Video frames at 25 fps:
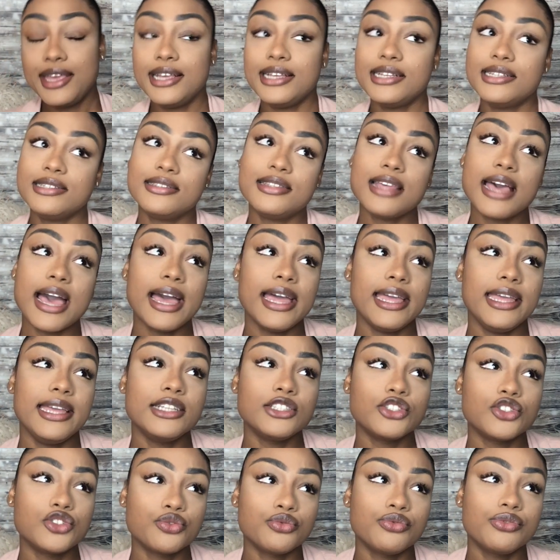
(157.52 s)
is that
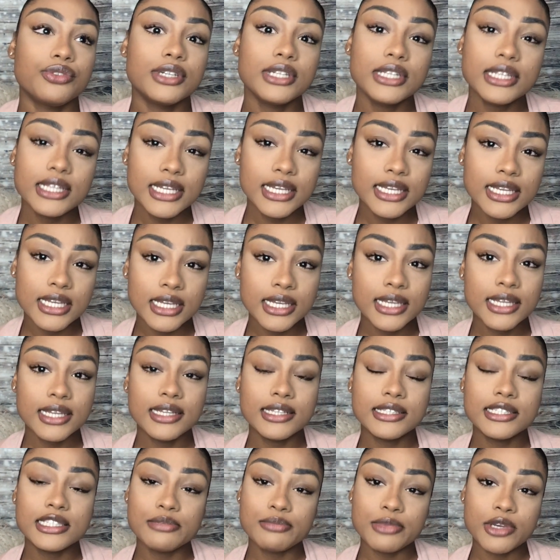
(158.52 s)
it's really good.
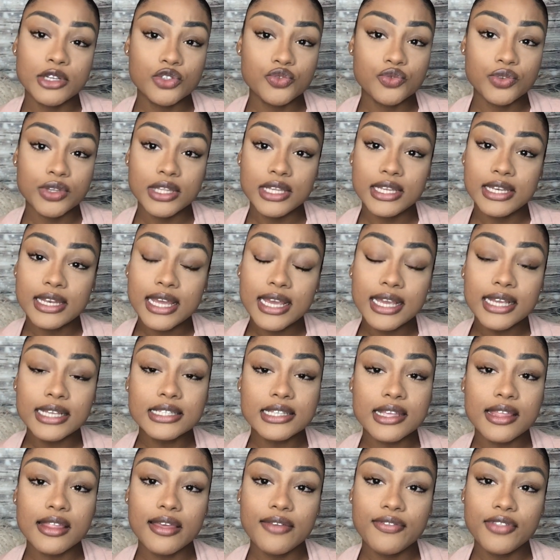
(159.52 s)
It smells really
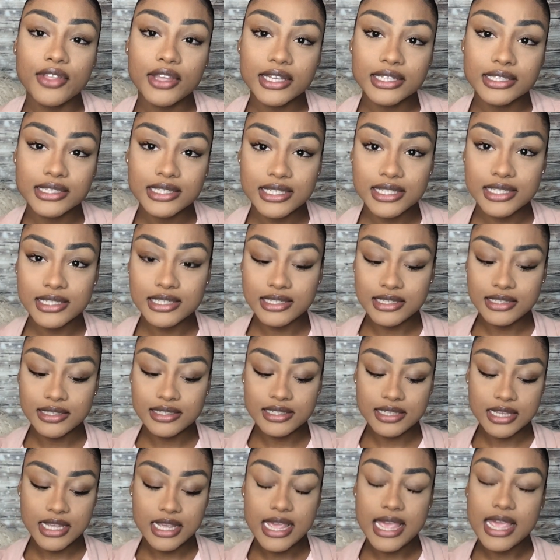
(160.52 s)
nice. I love the
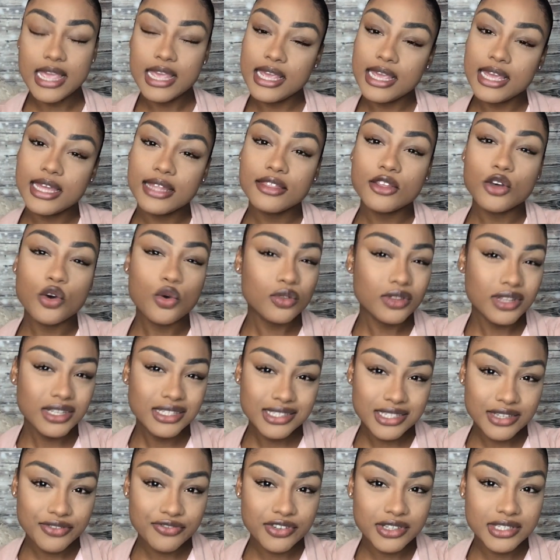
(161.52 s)
consistency, and the only
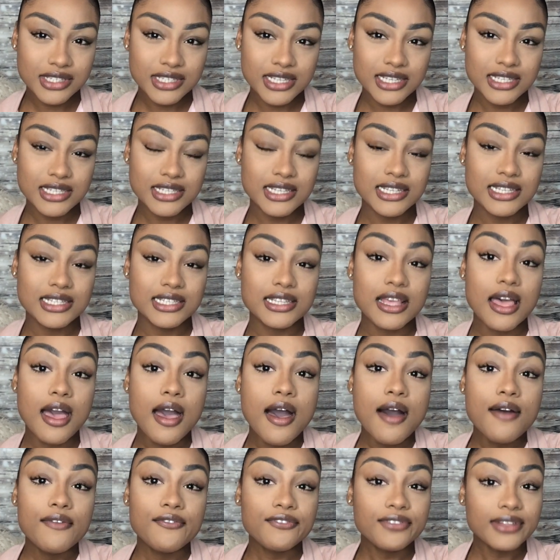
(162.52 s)
difference is it's
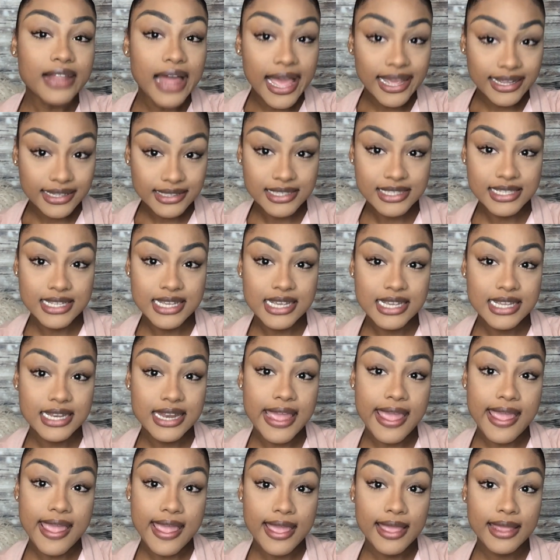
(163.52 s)
flaxseed
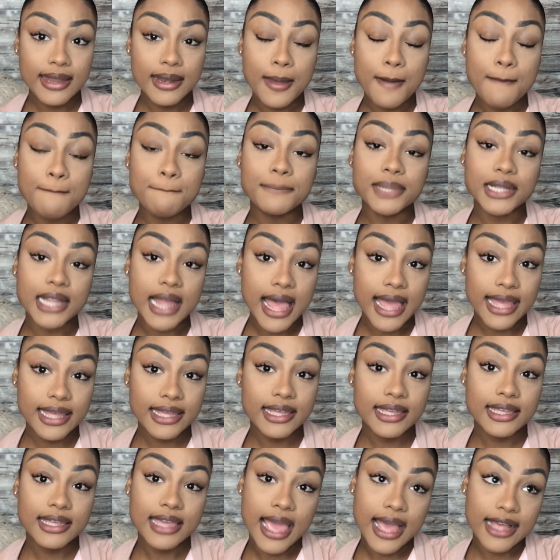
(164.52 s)
and
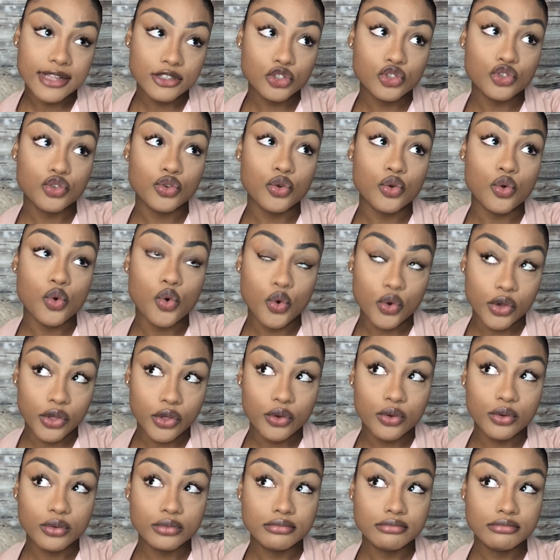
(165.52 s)
black castor
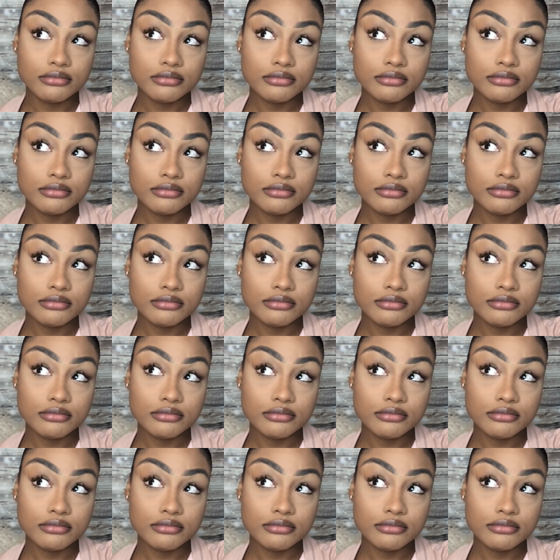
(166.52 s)
oil.